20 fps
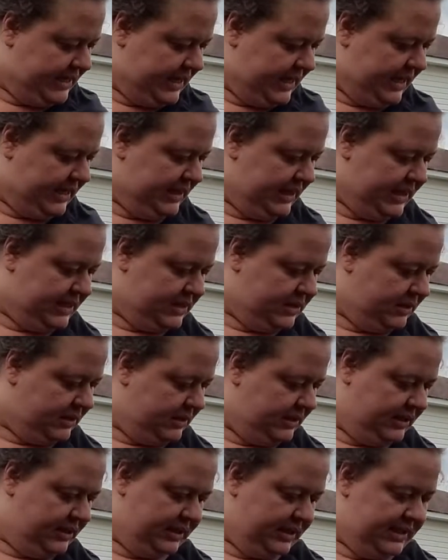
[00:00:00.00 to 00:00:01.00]
dig these.
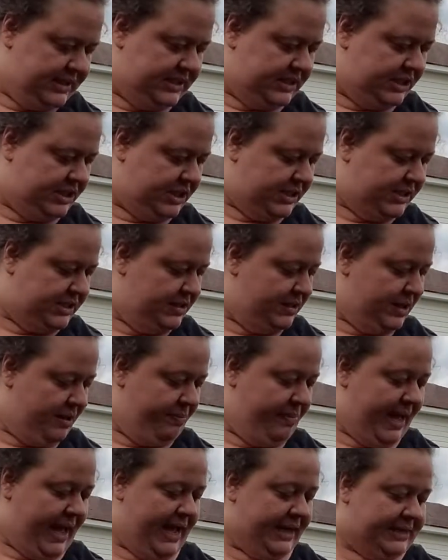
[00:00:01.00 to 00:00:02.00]
This is just too
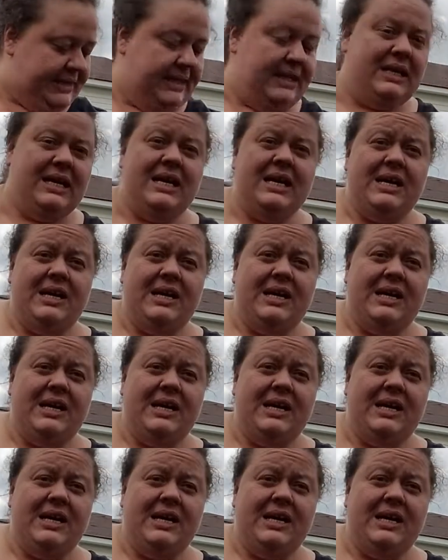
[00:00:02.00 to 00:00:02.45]
compacted.